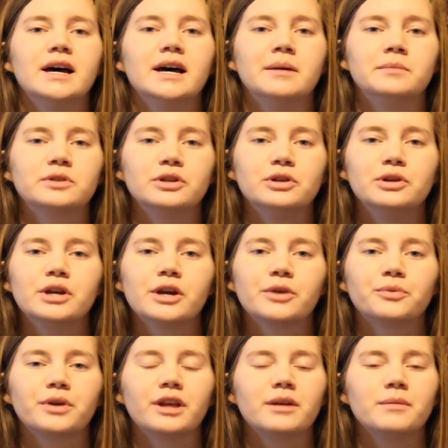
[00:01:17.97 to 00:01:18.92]
So you
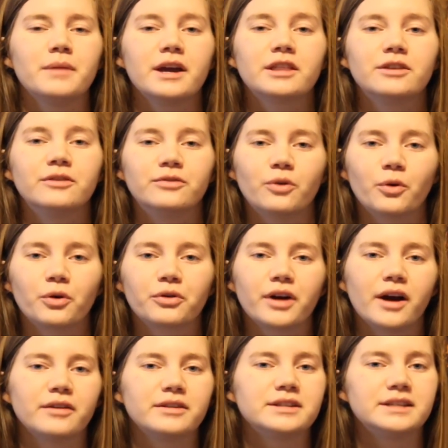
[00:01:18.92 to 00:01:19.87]
can really make the
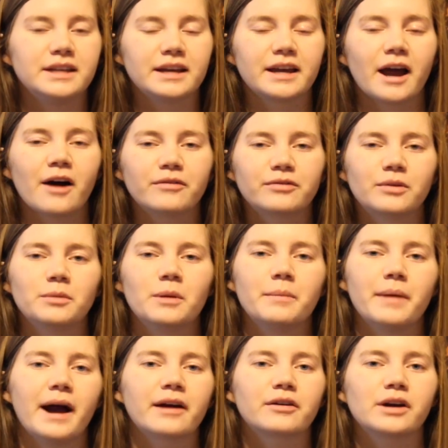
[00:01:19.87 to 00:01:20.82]
foreground stick out from the
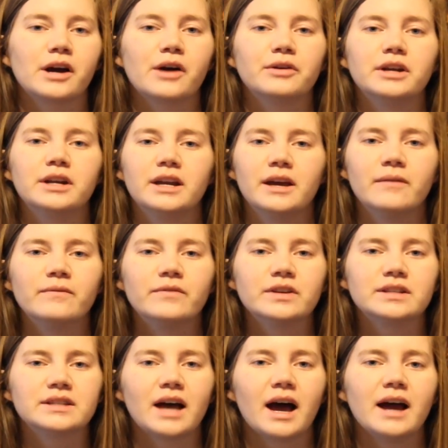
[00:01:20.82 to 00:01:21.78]
background and
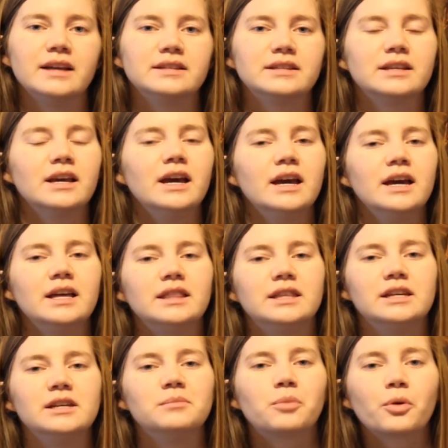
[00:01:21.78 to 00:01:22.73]
emphasize
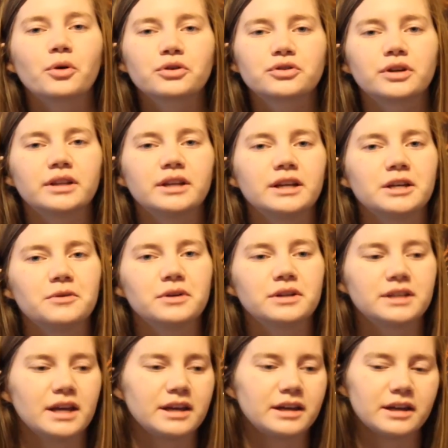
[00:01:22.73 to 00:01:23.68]
the portrait that you were
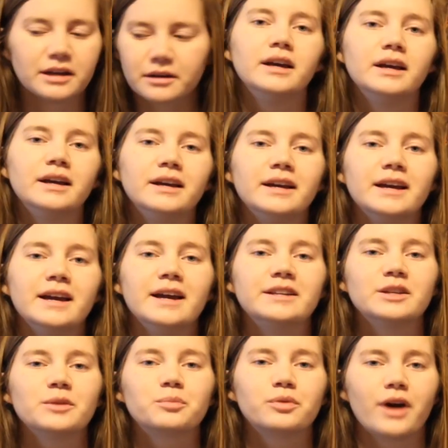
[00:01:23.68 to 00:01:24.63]
taking.
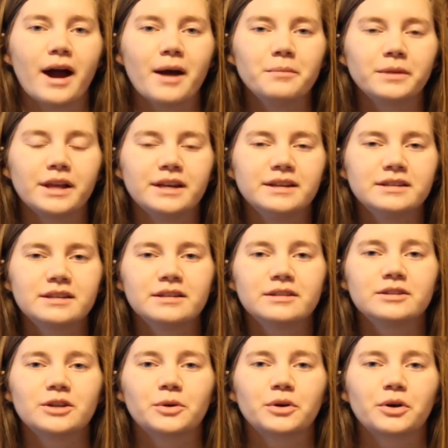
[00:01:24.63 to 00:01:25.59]
It's a prime lens,
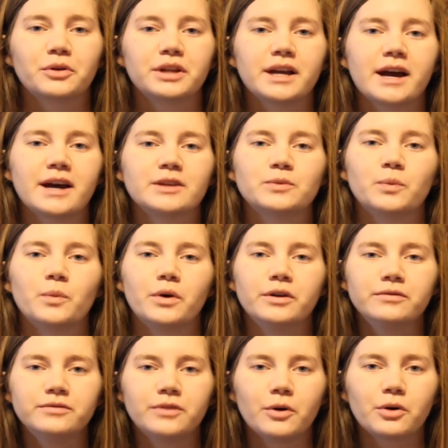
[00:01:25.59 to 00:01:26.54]
so it only has
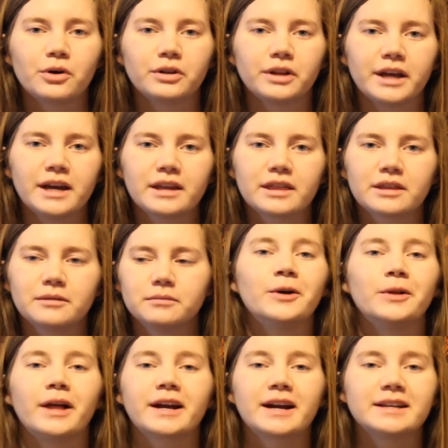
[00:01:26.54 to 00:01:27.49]
one focal length.
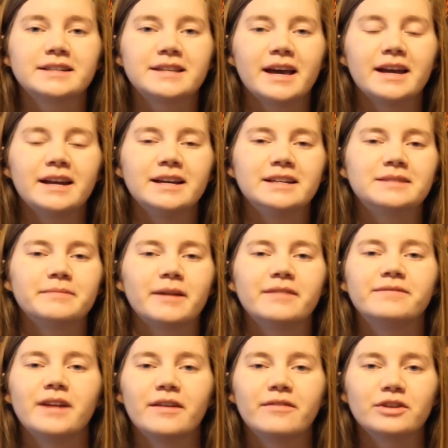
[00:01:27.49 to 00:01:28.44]
But like I said, it's my
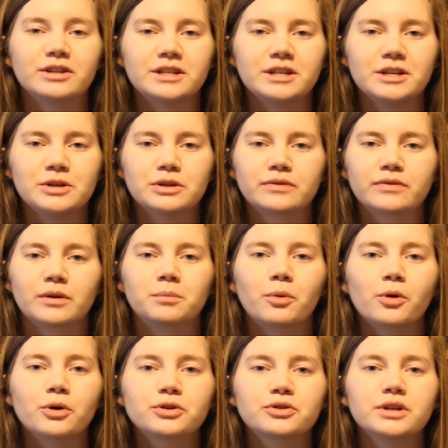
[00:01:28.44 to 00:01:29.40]
favorite to use for
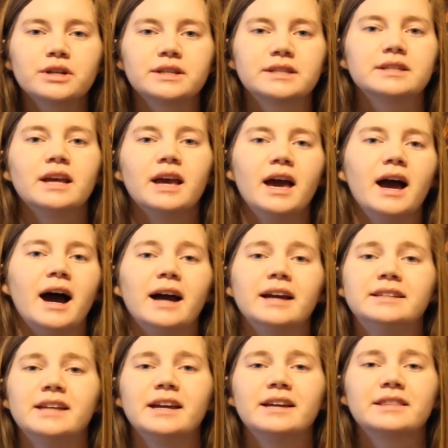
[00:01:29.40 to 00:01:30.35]
portraits. I
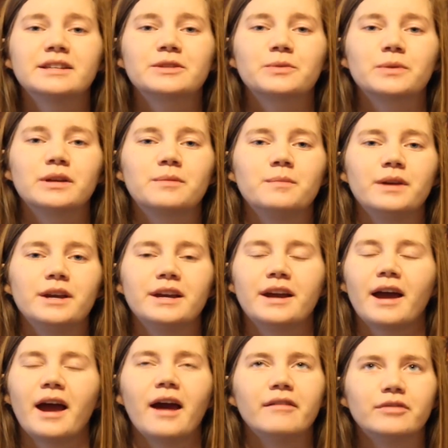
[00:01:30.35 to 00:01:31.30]
take this with
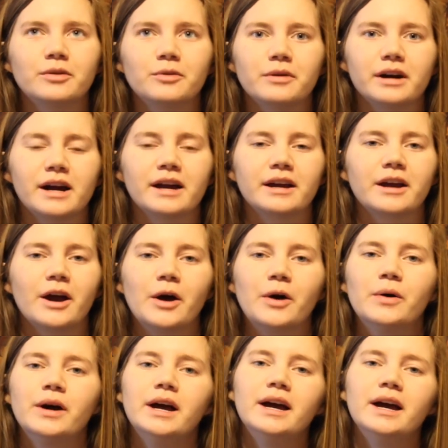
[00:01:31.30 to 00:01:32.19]
me everywhere I go.